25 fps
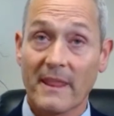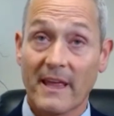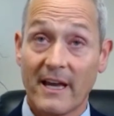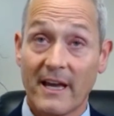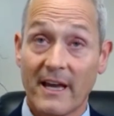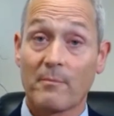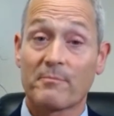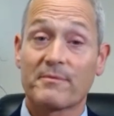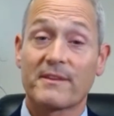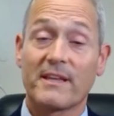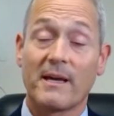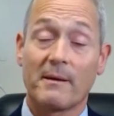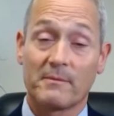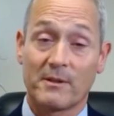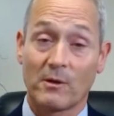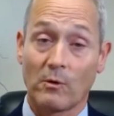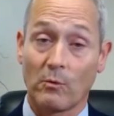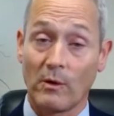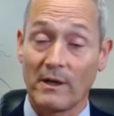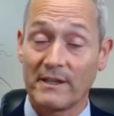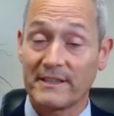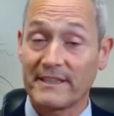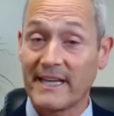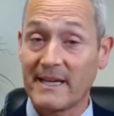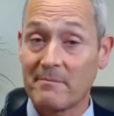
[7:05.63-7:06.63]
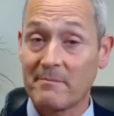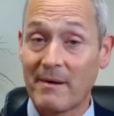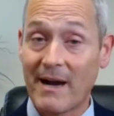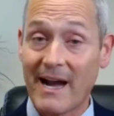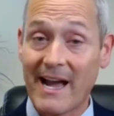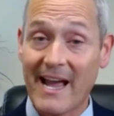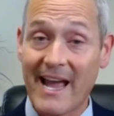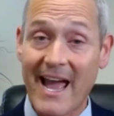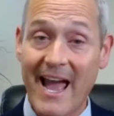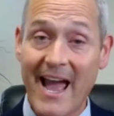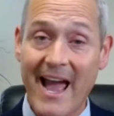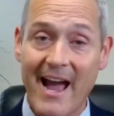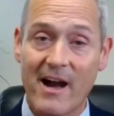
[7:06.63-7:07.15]
help them to one day buy
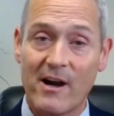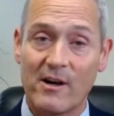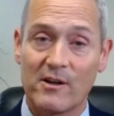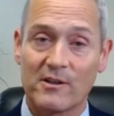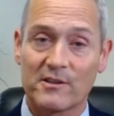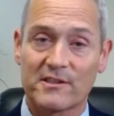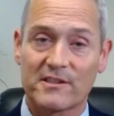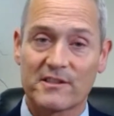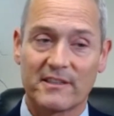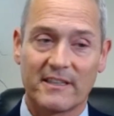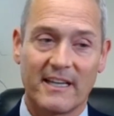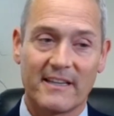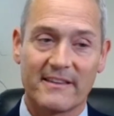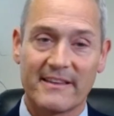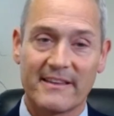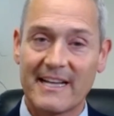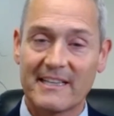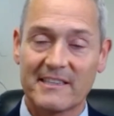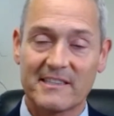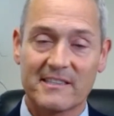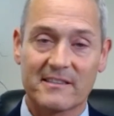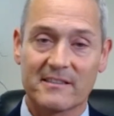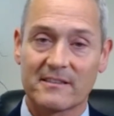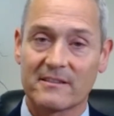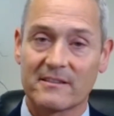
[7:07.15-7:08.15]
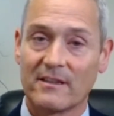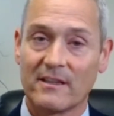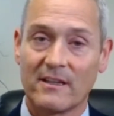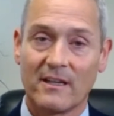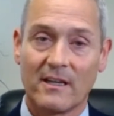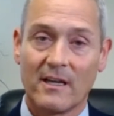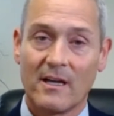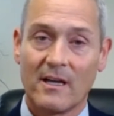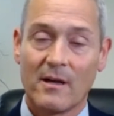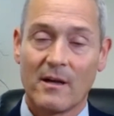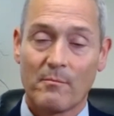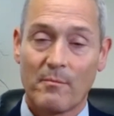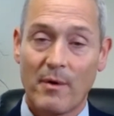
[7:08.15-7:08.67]
a house. And that's
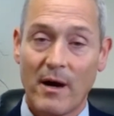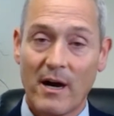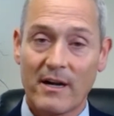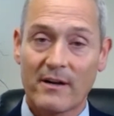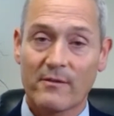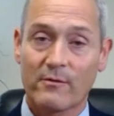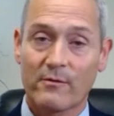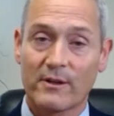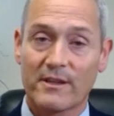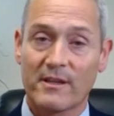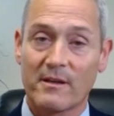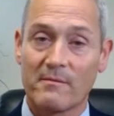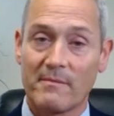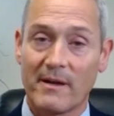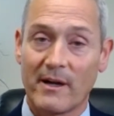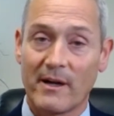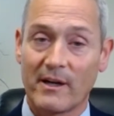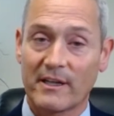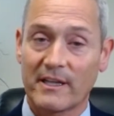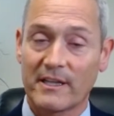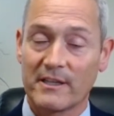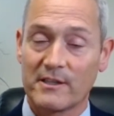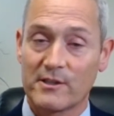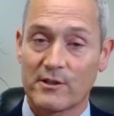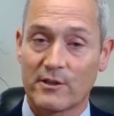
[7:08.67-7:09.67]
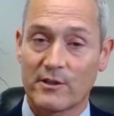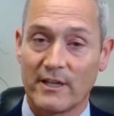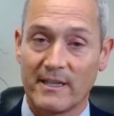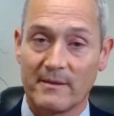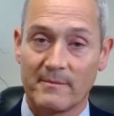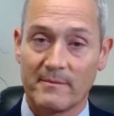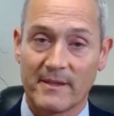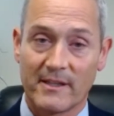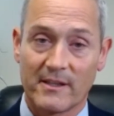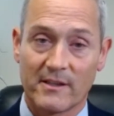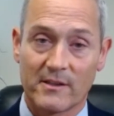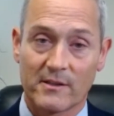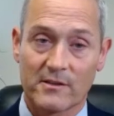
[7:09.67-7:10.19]
part of what the American dream
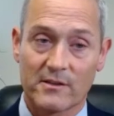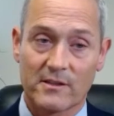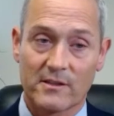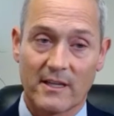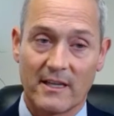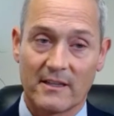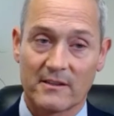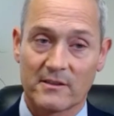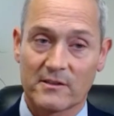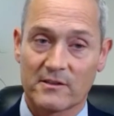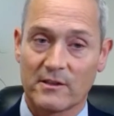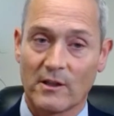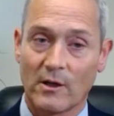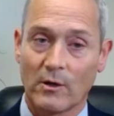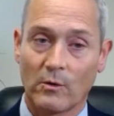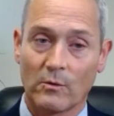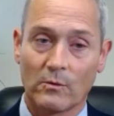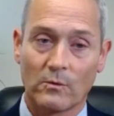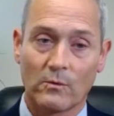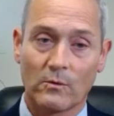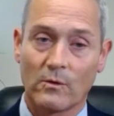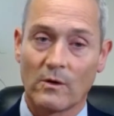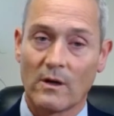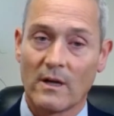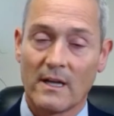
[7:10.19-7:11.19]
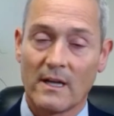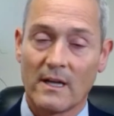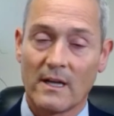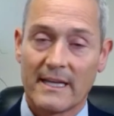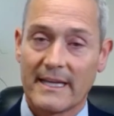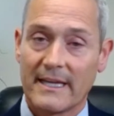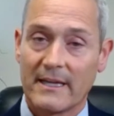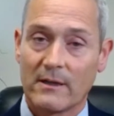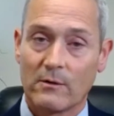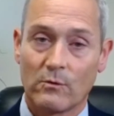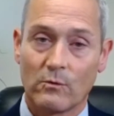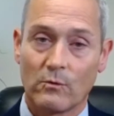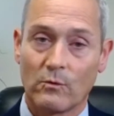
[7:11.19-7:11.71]
is. And so
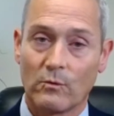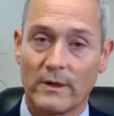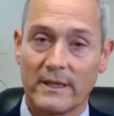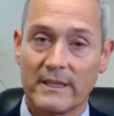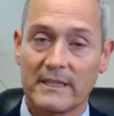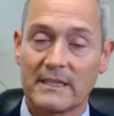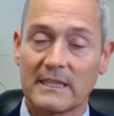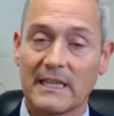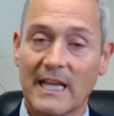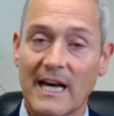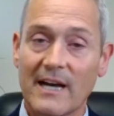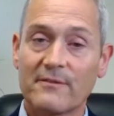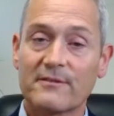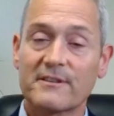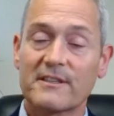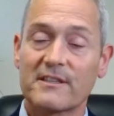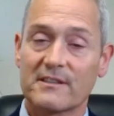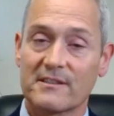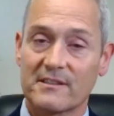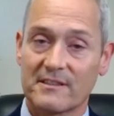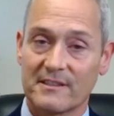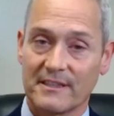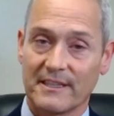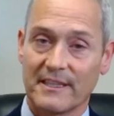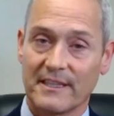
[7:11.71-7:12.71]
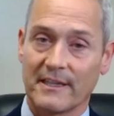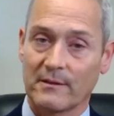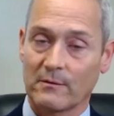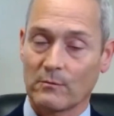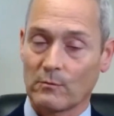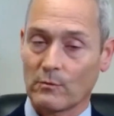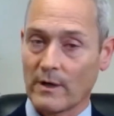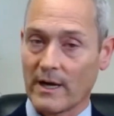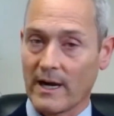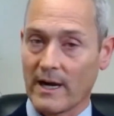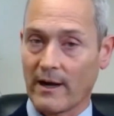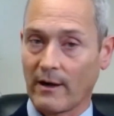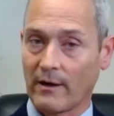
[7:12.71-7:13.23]
we'd love to see it
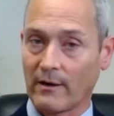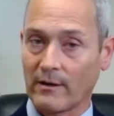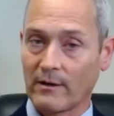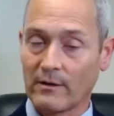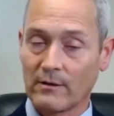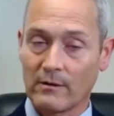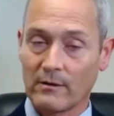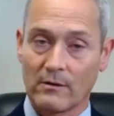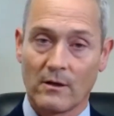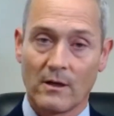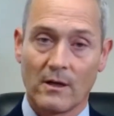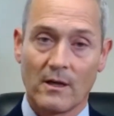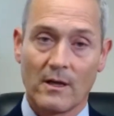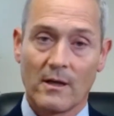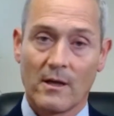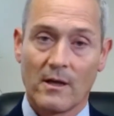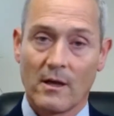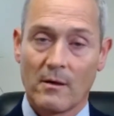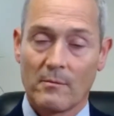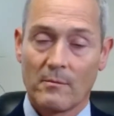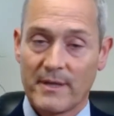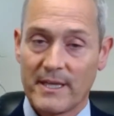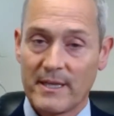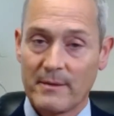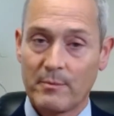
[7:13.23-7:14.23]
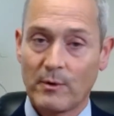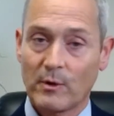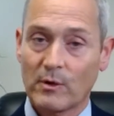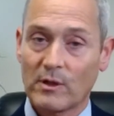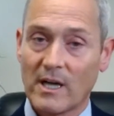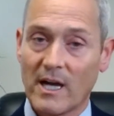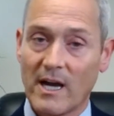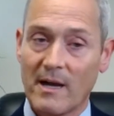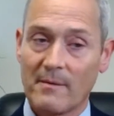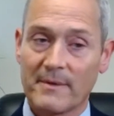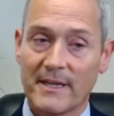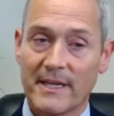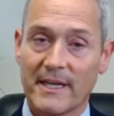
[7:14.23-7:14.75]
where people
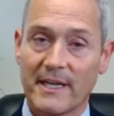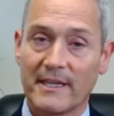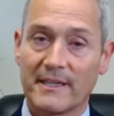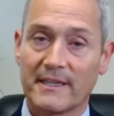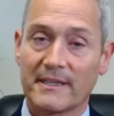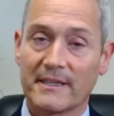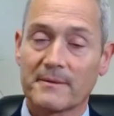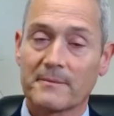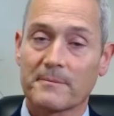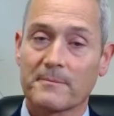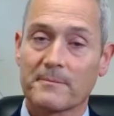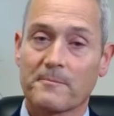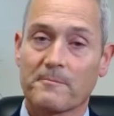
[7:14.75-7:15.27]
come in,